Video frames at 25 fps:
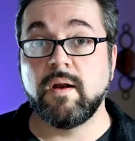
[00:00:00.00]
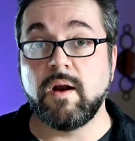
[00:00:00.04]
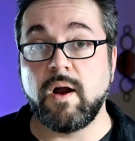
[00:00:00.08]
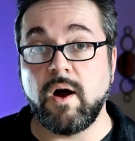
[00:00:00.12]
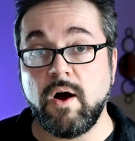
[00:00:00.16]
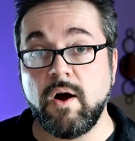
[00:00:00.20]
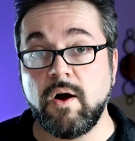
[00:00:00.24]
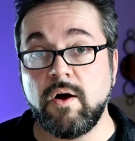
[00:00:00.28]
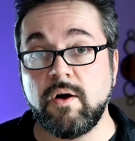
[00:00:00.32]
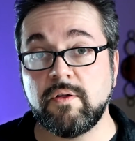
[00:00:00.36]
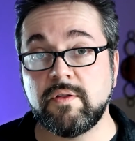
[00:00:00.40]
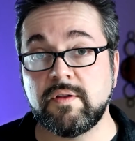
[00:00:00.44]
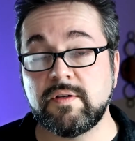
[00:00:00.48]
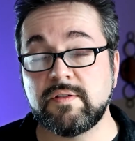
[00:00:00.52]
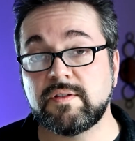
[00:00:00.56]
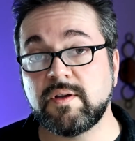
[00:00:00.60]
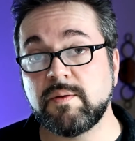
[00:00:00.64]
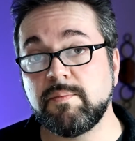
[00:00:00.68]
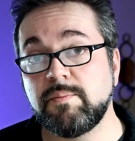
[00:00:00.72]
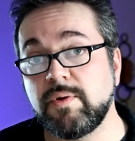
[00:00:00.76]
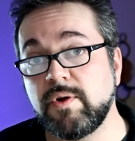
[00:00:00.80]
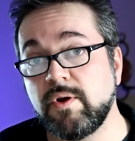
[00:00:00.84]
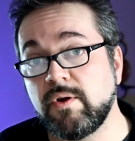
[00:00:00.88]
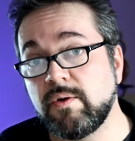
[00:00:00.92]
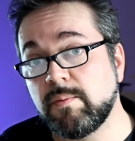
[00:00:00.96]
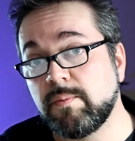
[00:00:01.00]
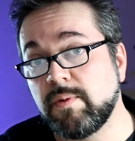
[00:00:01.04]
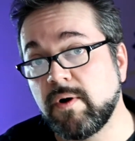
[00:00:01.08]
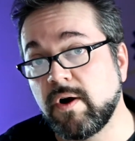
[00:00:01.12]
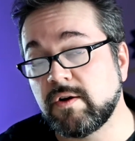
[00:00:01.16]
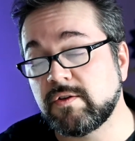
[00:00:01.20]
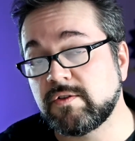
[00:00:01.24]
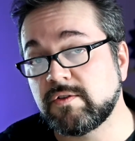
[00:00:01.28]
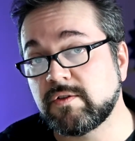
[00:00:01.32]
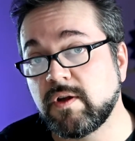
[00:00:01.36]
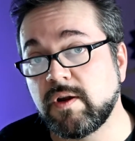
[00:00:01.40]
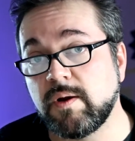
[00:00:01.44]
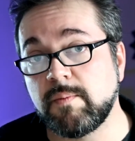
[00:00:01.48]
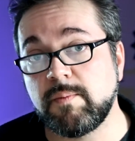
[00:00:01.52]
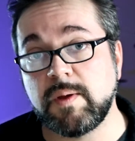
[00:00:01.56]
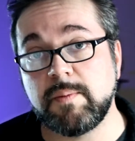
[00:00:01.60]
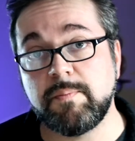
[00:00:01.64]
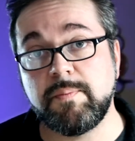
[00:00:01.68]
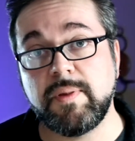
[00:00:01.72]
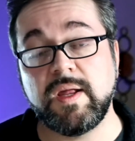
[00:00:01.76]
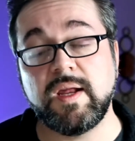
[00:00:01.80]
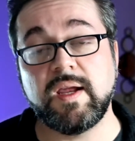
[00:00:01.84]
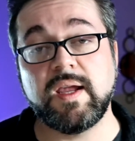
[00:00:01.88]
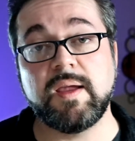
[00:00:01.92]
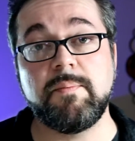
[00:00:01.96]
All these computer parts are going to
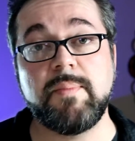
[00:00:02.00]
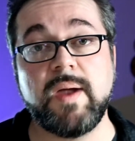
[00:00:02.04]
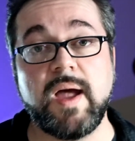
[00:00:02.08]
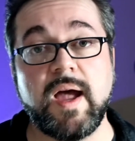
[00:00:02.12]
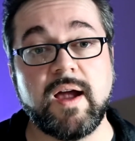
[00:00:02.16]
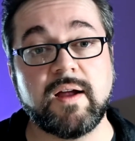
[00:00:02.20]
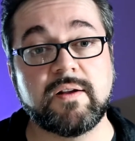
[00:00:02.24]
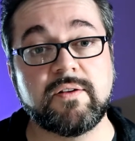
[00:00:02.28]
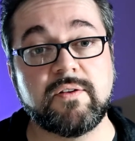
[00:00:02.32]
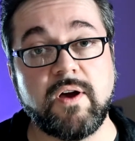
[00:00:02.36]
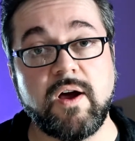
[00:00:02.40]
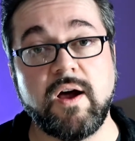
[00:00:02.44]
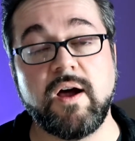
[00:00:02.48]
be piggybacked